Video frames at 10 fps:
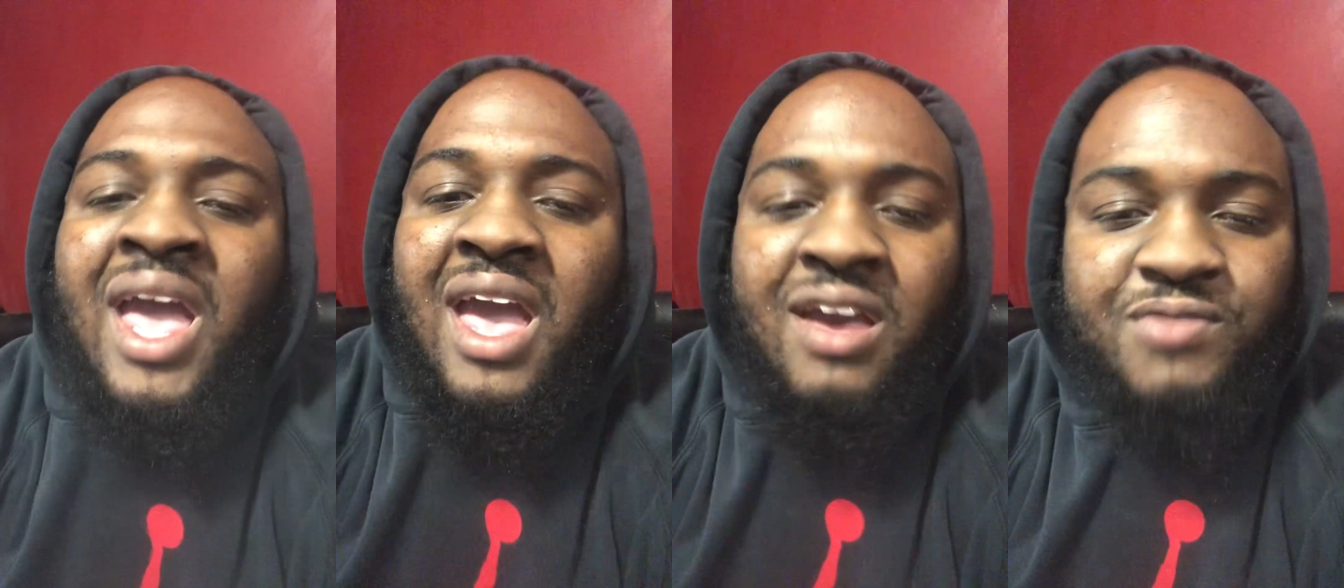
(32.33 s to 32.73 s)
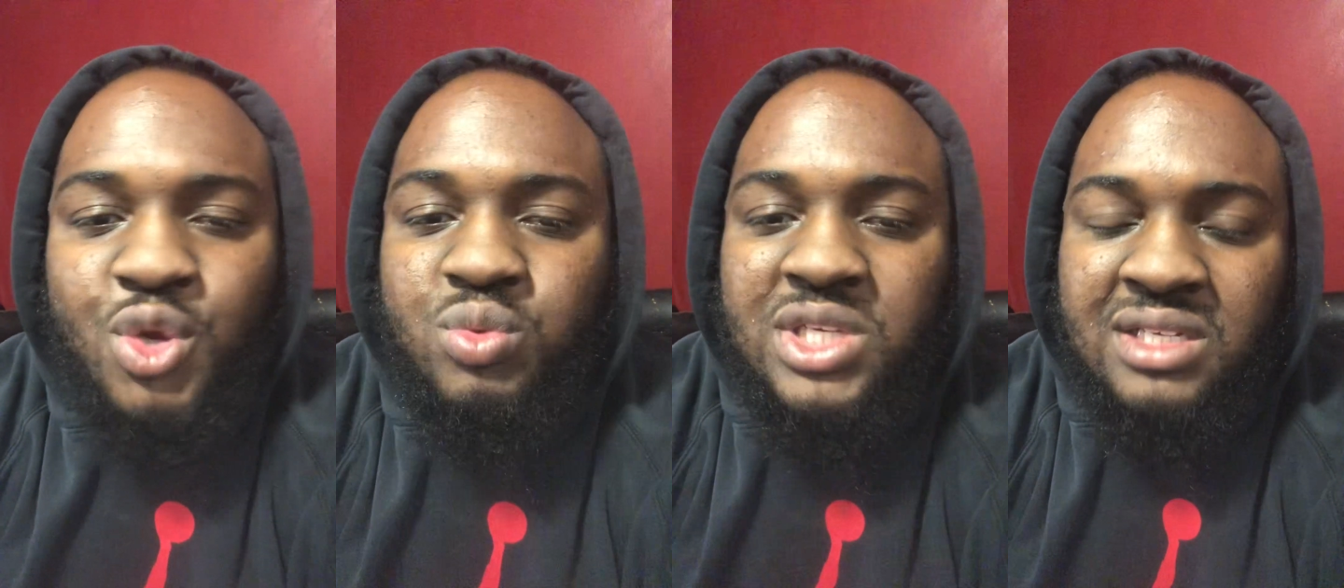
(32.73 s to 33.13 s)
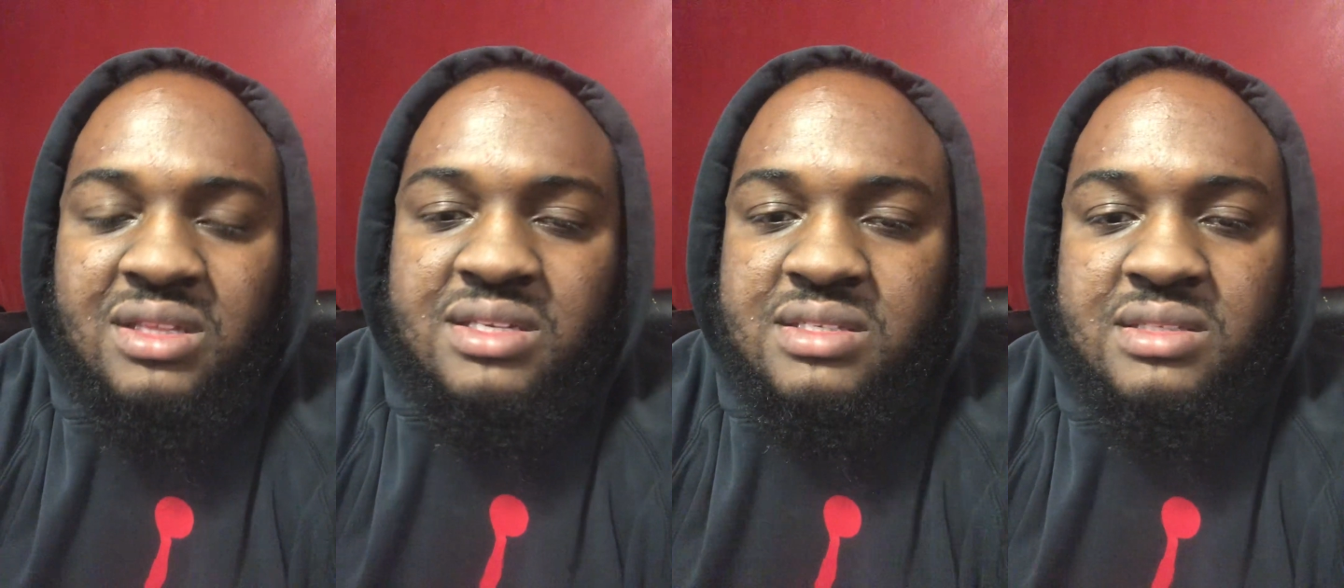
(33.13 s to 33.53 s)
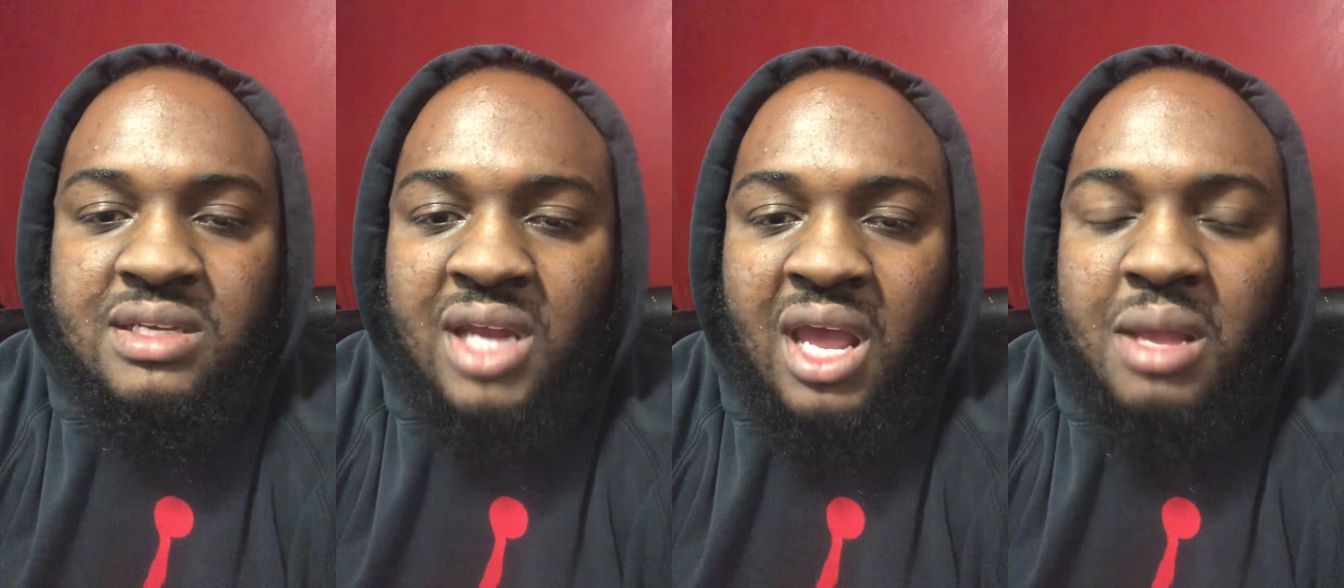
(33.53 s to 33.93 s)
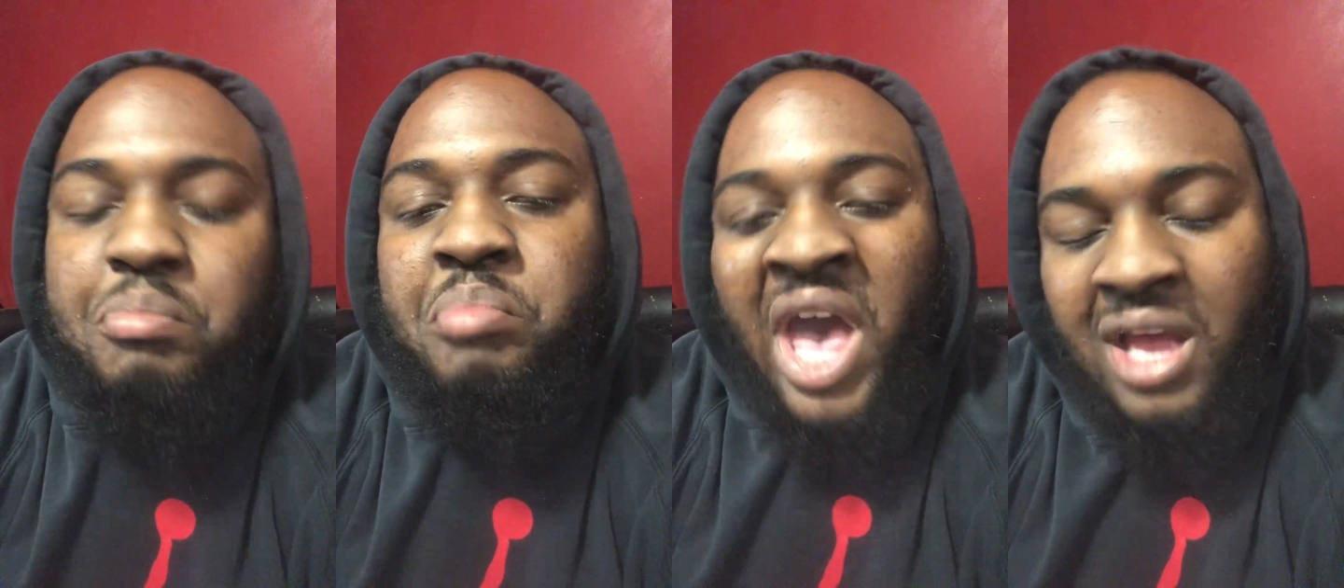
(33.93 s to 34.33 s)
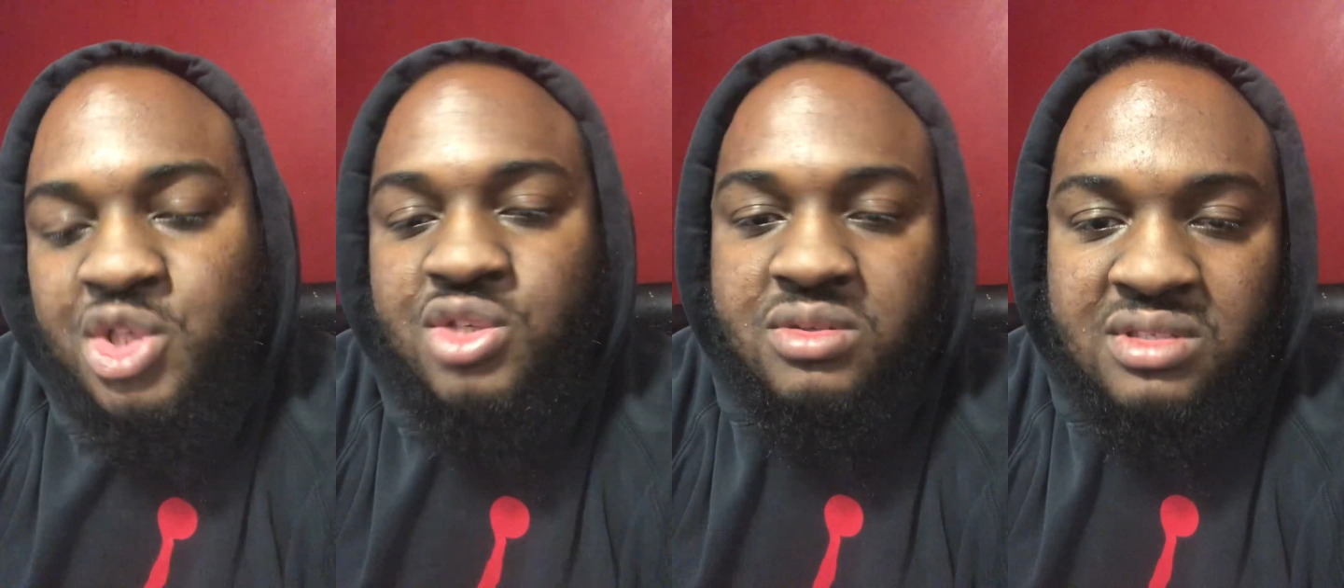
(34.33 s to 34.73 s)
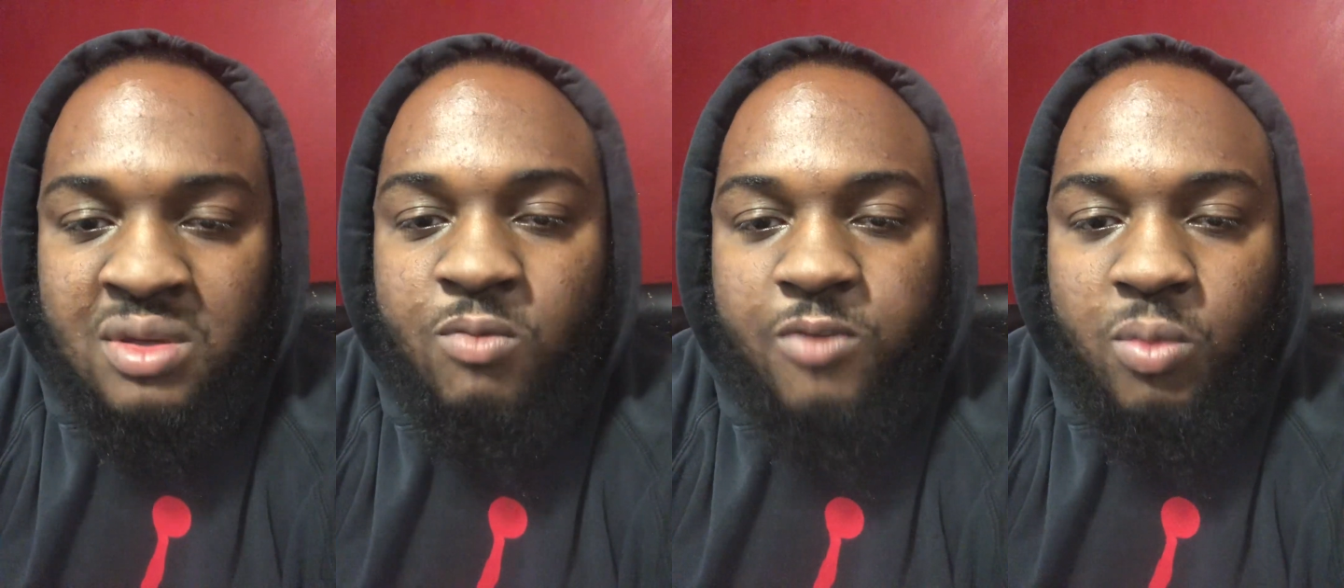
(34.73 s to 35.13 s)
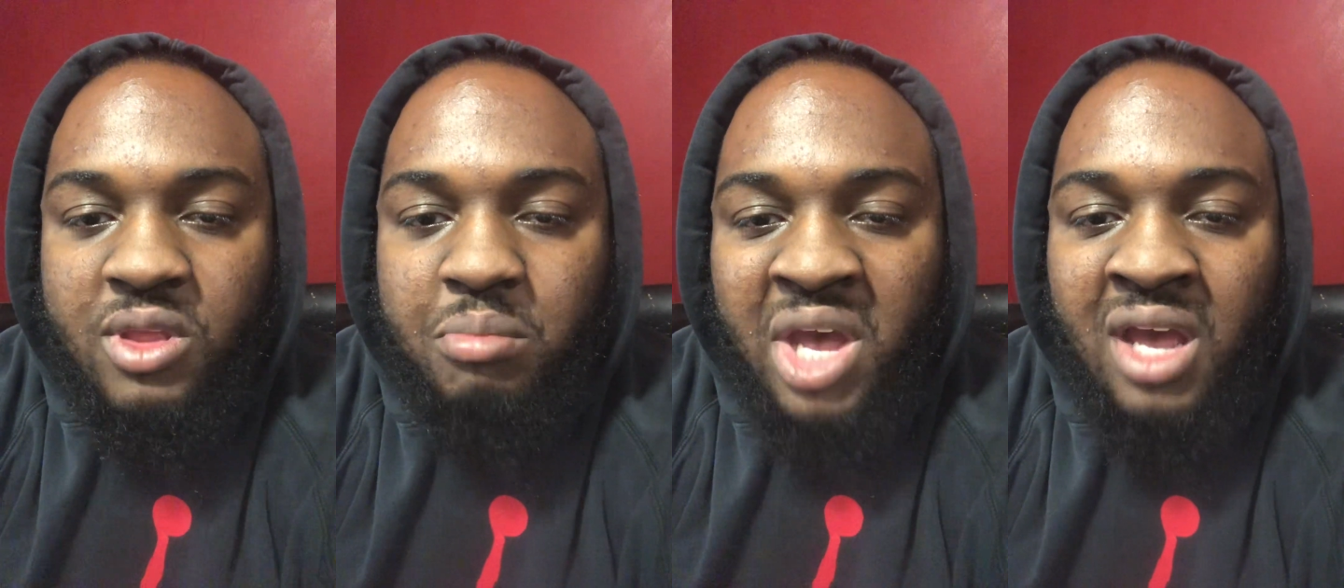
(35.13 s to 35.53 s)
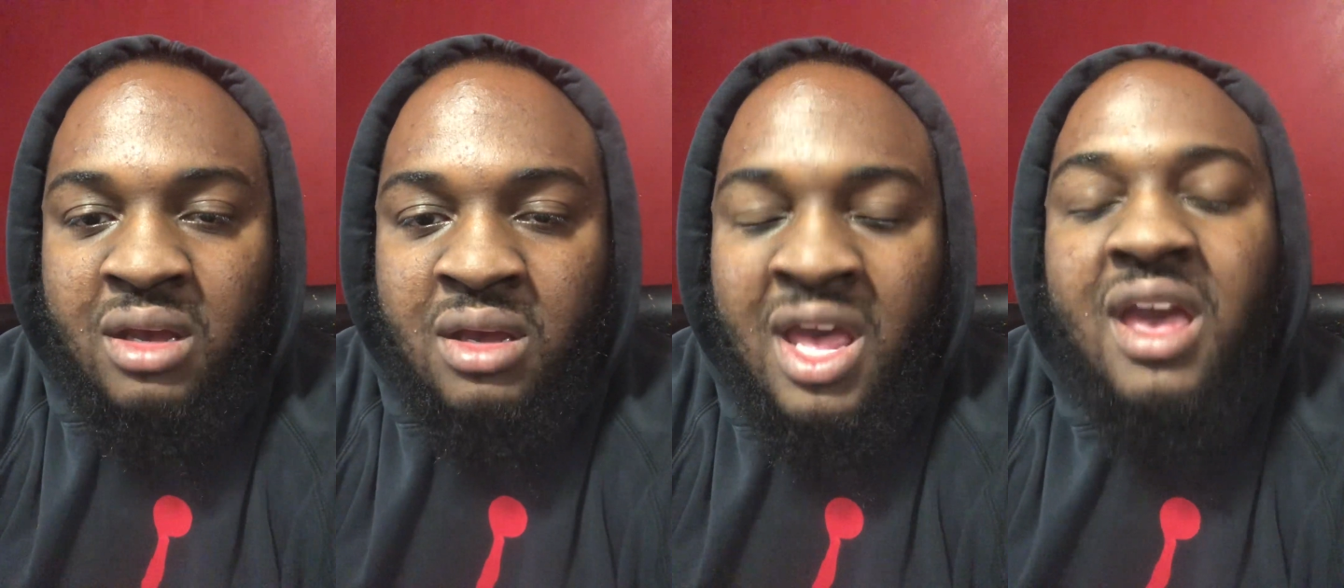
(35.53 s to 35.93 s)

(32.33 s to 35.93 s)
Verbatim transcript: If you did this today, pat yourself on the back.